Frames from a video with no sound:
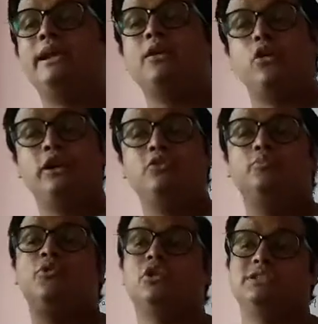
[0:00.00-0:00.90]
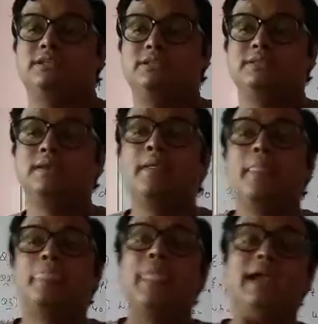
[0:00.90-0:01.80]
according to process.
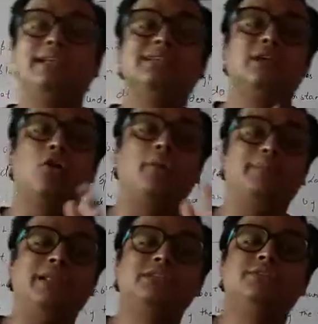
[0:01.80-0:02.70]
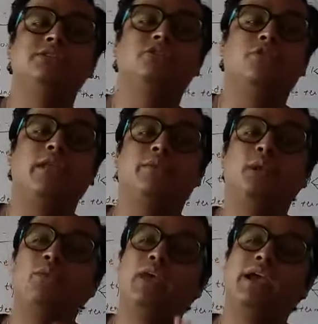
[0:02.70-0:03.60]
That is a complex division of
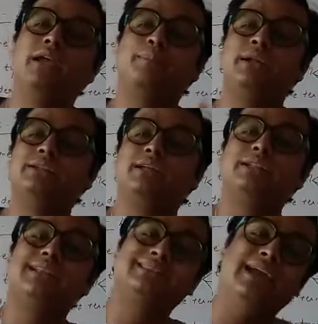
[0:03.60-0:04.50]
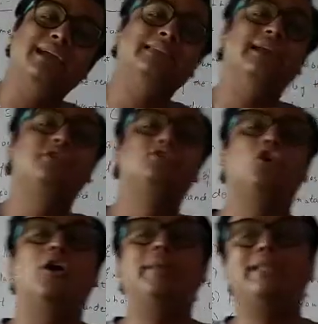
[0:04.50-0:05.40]
labor where a person is assigned their
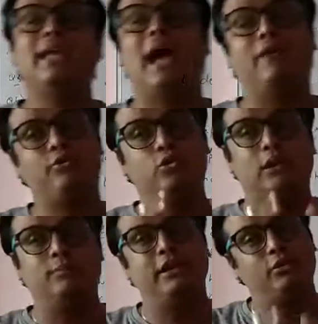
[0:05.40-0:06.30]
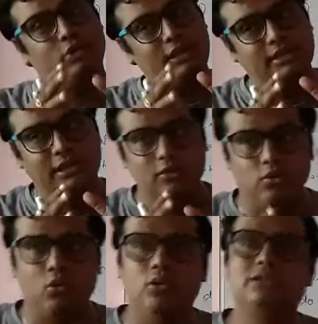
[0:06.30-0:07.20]
job and they have to complete only their
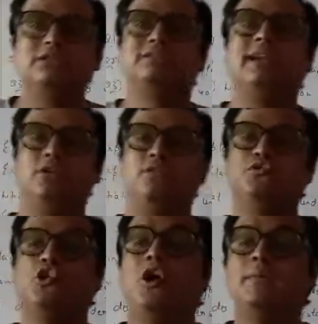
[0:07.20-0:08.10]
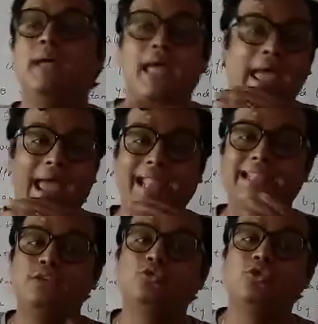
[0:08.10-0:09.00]
own set of job, and
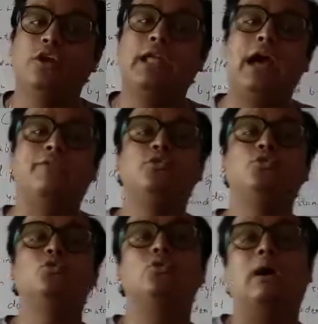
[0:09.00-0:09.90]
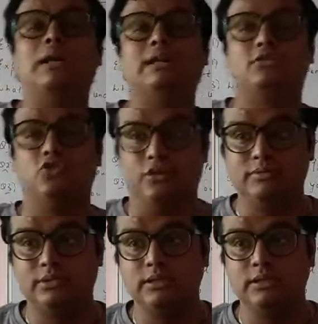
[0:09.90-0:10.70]
they do not have to do other jobs.